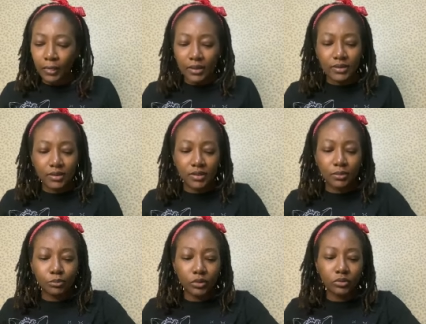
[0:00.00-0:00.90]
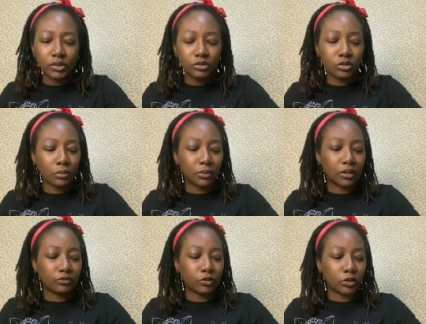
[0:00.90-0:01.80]
As I said, building
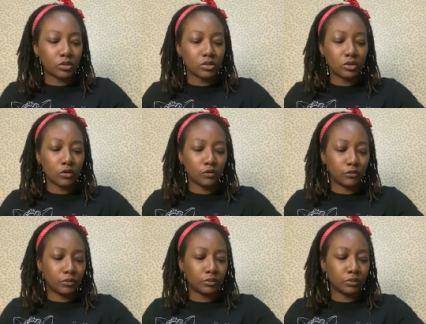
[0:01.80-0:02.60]
something for yourself